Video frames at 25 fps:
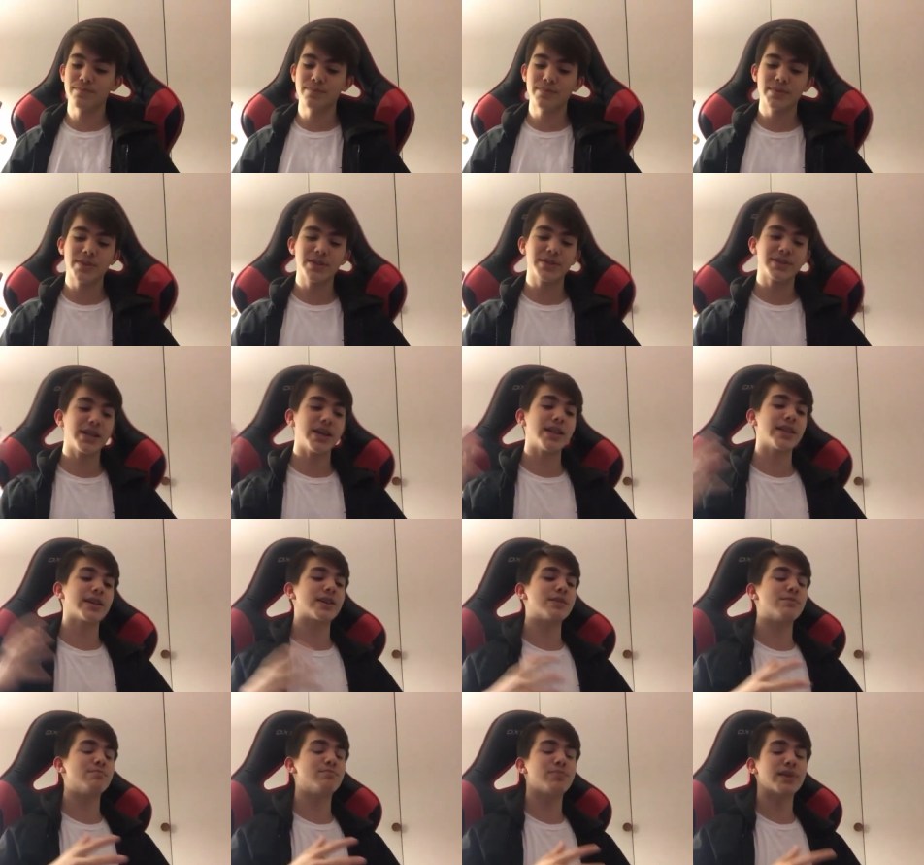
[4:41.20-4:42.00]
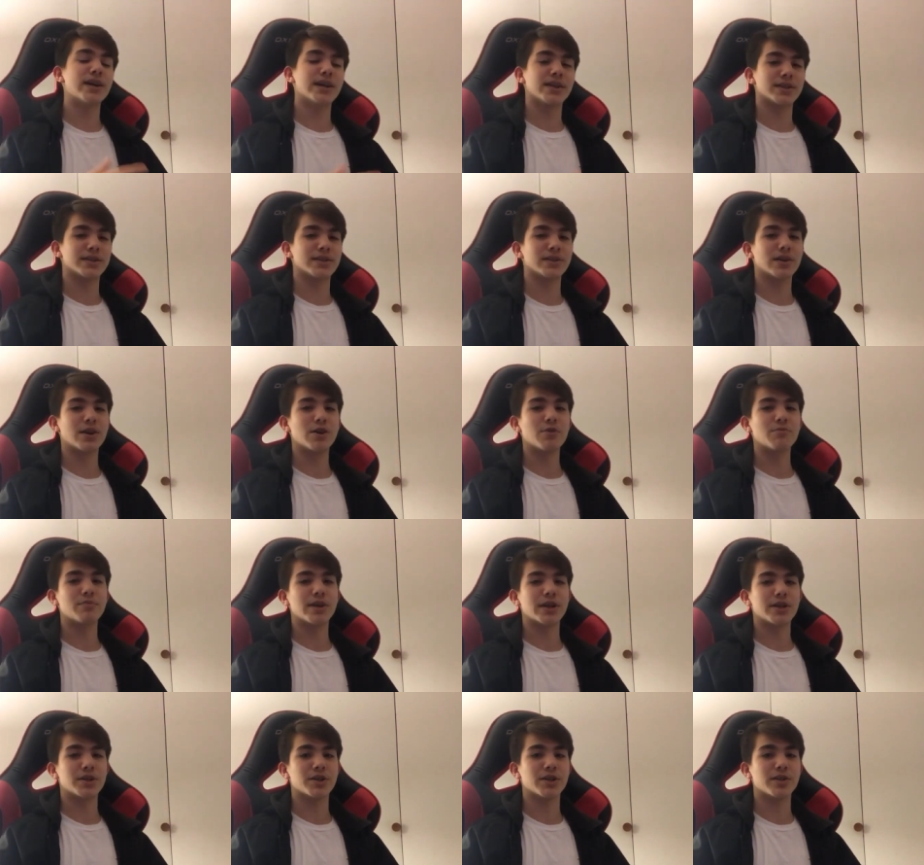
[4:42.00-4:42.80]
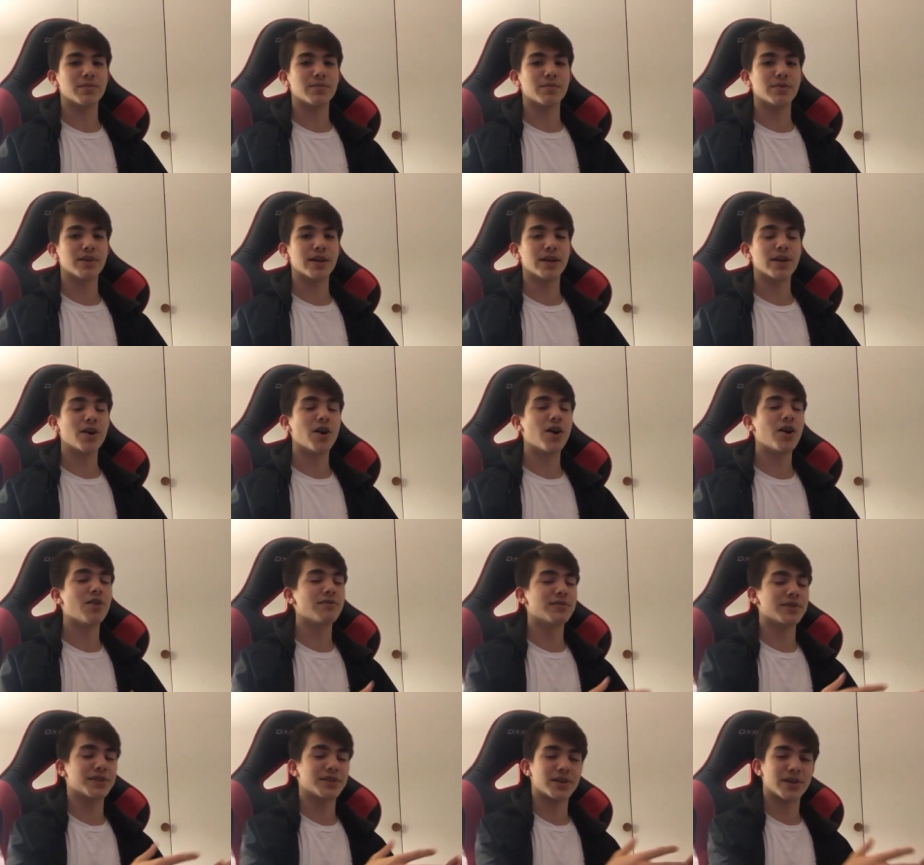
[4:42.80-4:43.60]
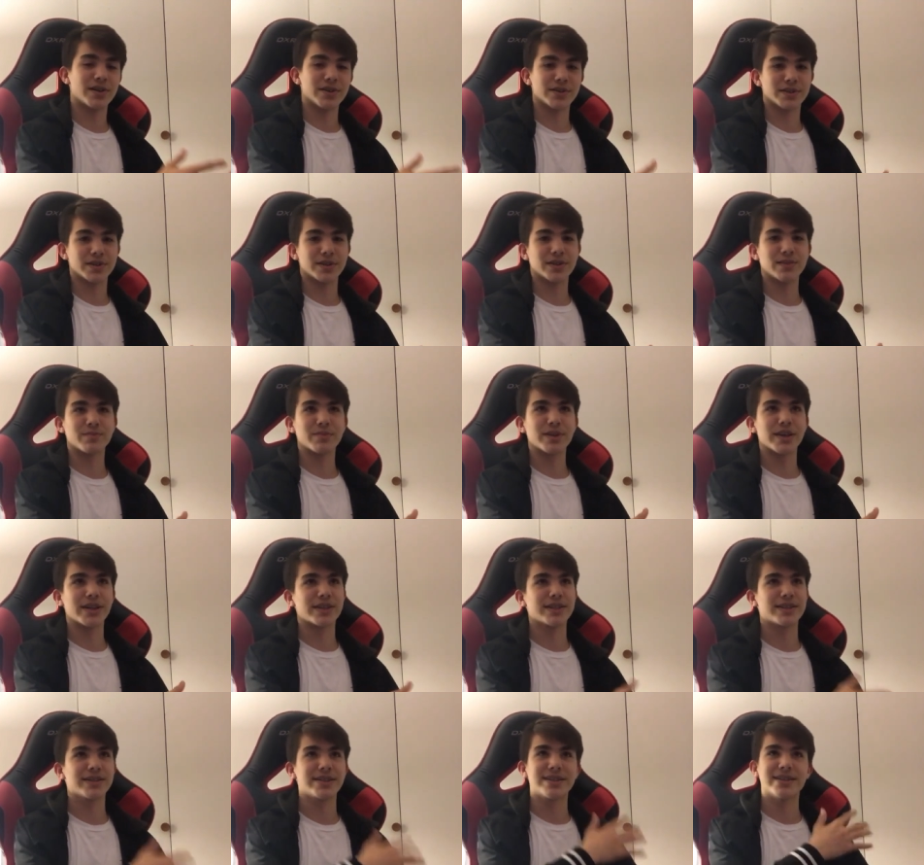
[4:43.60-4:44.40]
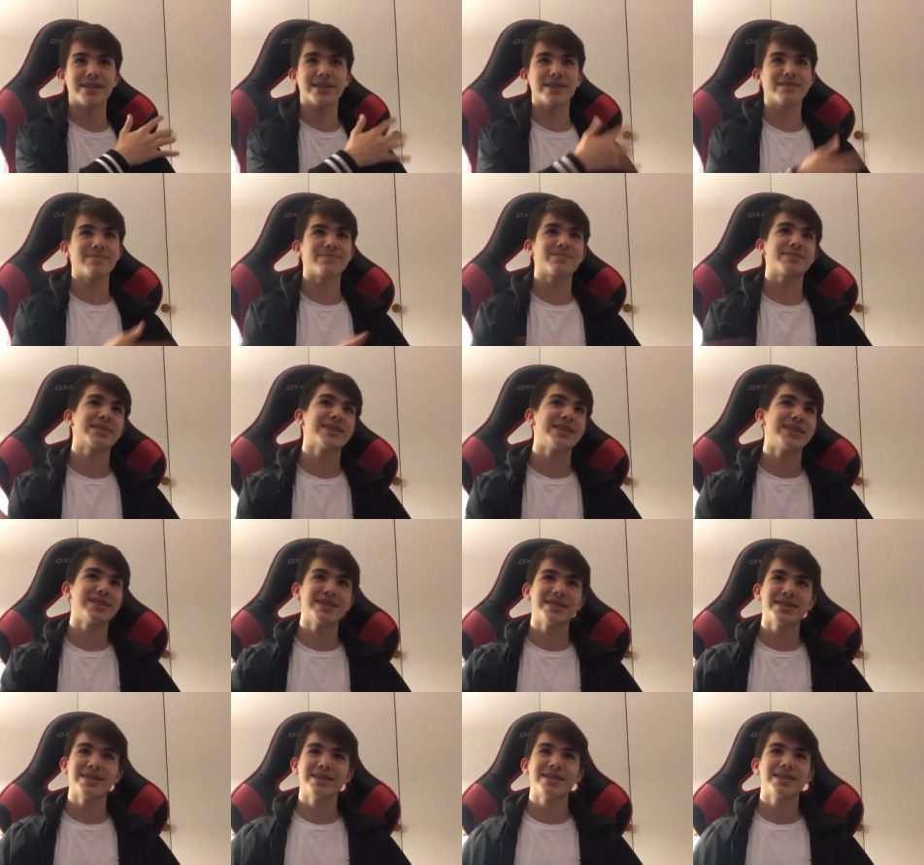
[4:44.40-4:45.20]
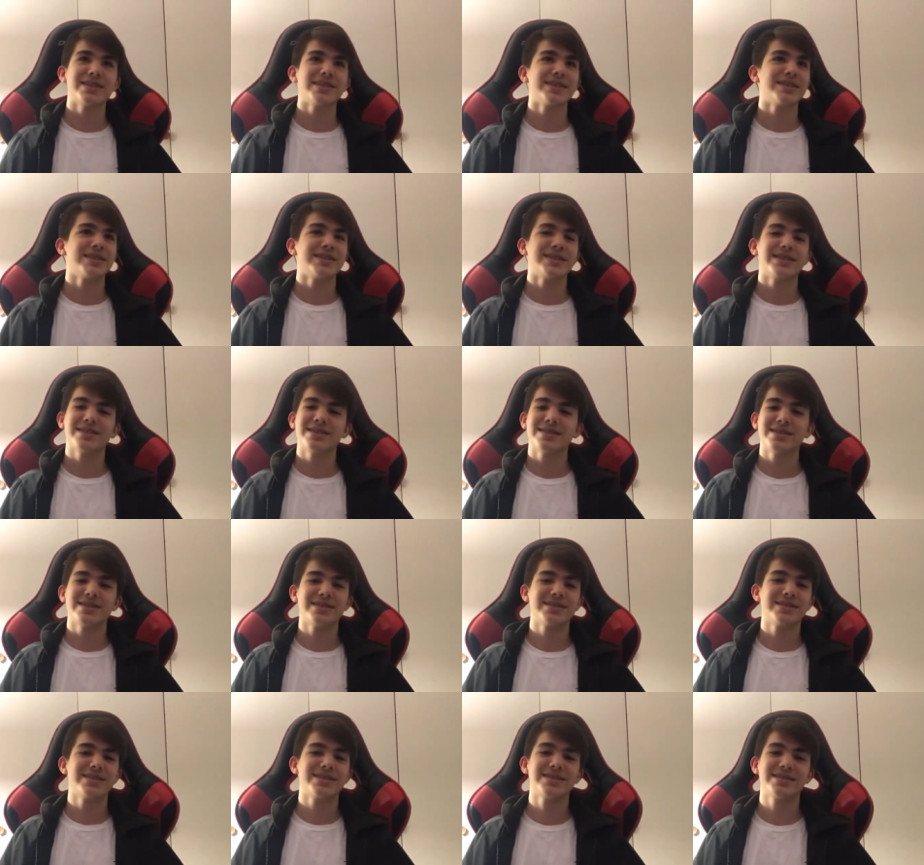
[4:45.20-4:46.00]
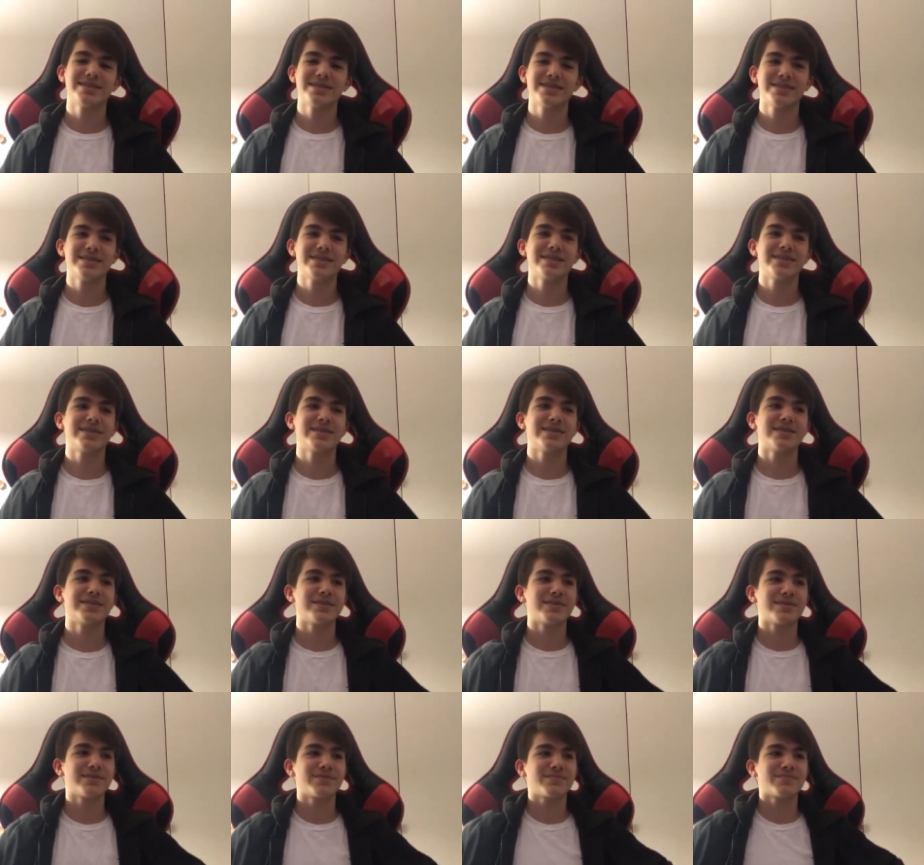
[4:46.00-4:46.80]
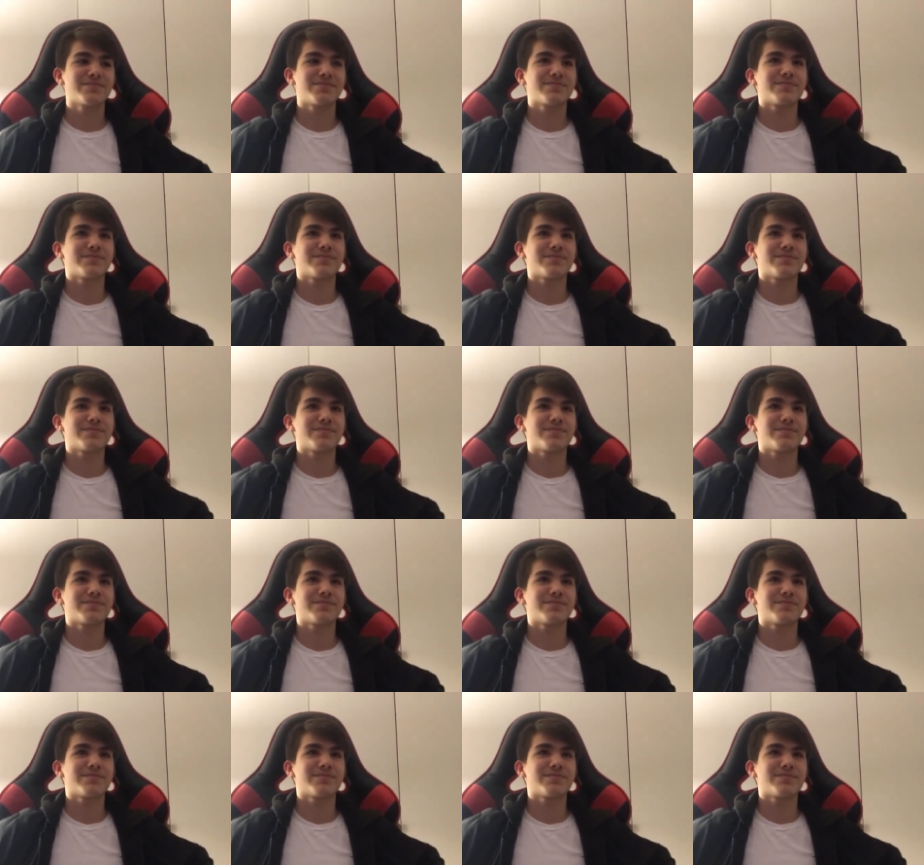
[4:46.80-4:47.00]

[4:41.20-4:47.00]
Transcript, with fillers: there's not like a best song by Trippie Redd. All of his songs are the best, you know. Exactly. There you go. And he, that same guy